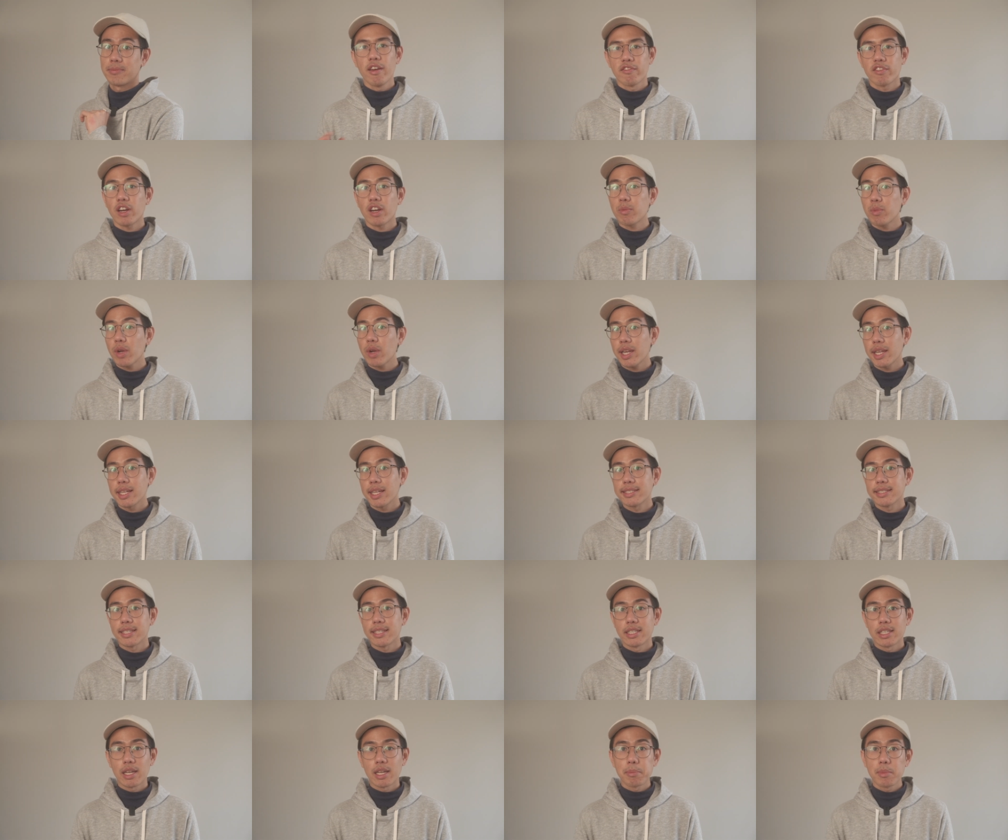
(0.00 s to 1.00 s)
Frame rate is
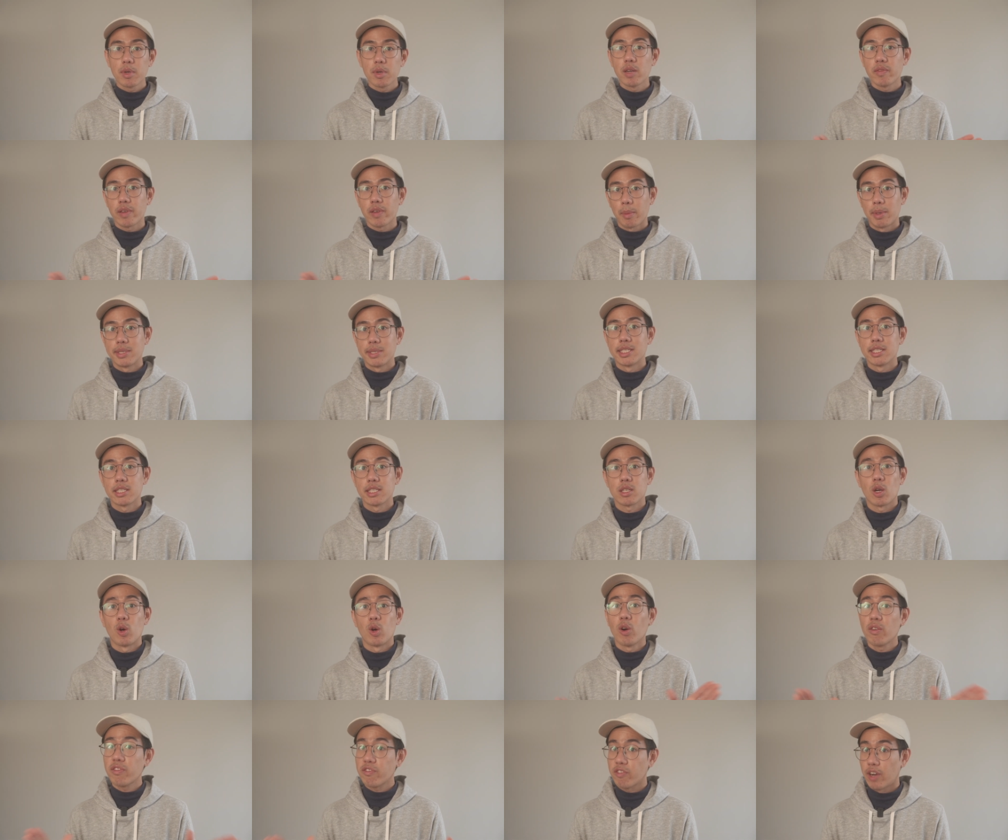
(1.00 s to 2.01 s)
the number of images
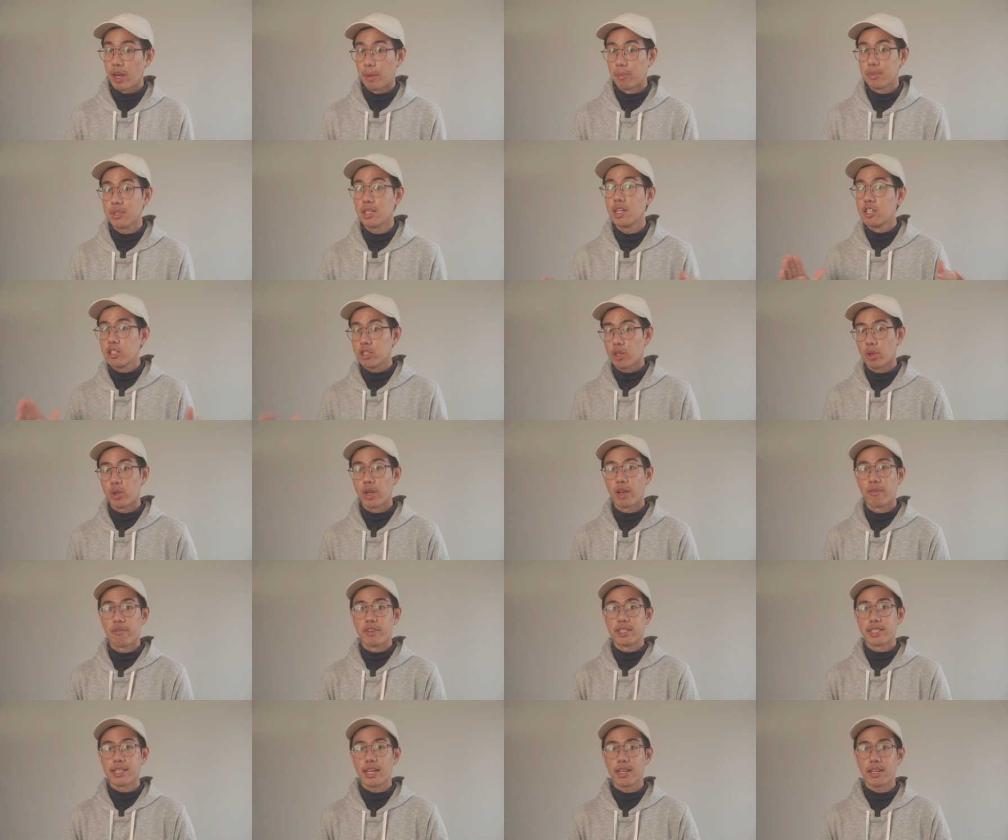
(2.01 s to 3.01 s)
or frames shown
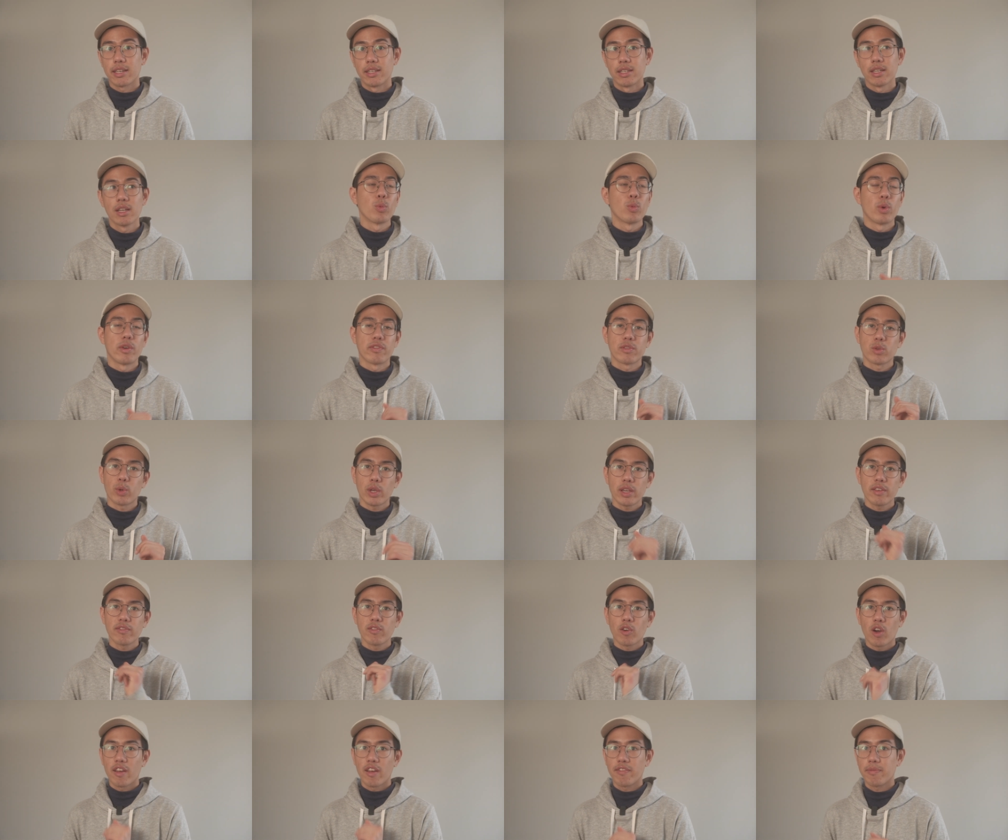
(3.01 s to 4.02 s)
every second, with
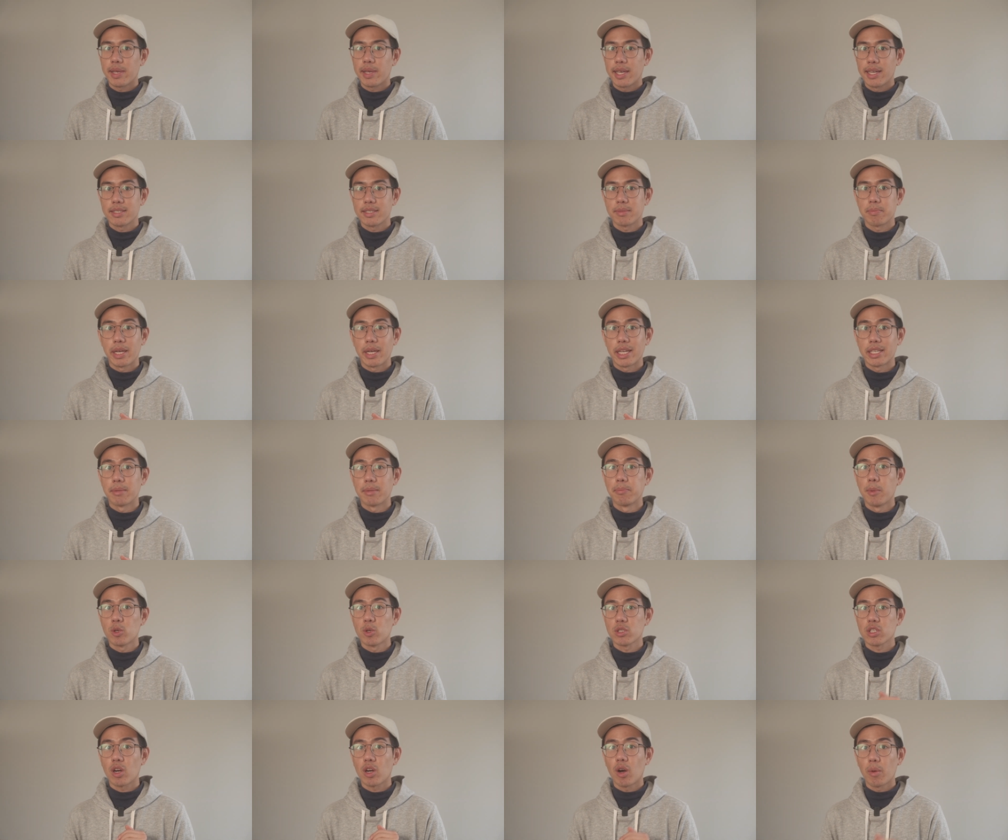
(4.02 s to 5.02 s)
24 FPS being the
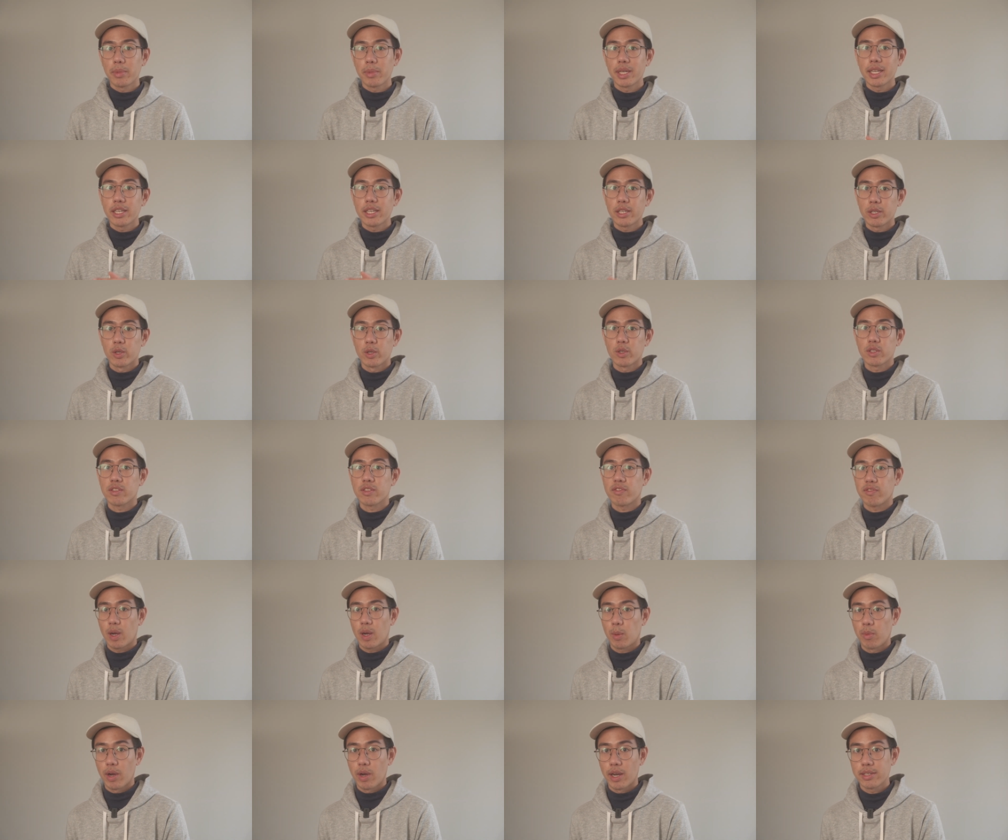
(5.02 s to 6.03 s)
most commonly used
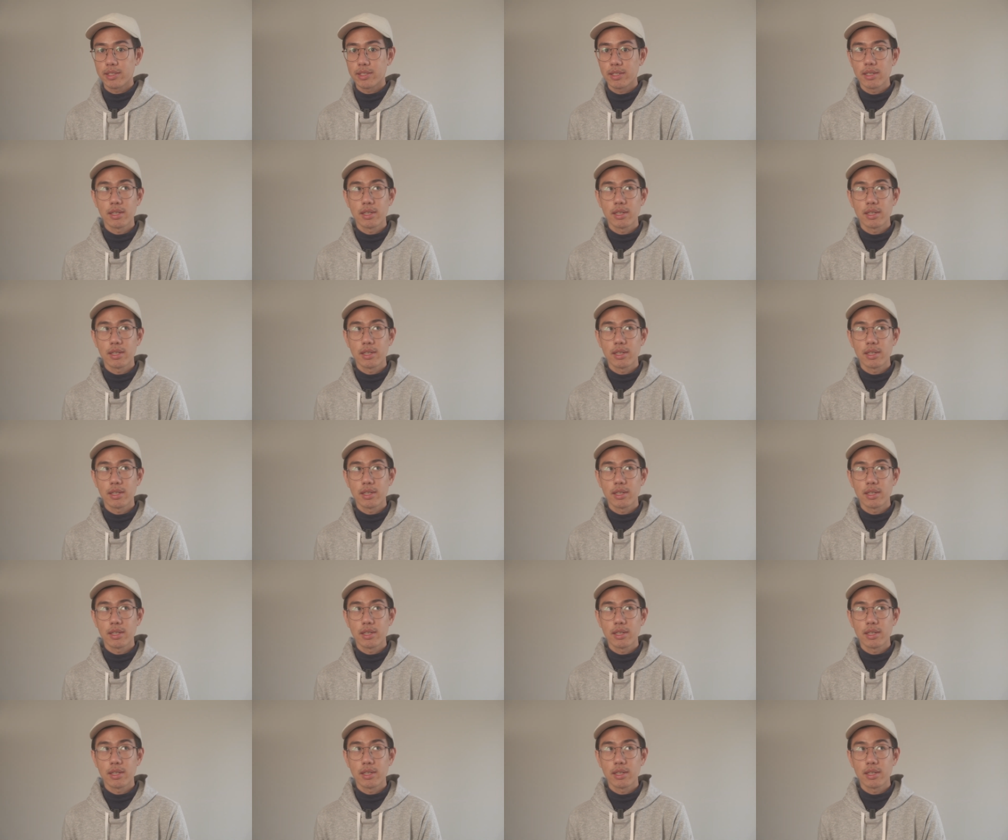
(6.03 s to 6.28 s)
frame rate.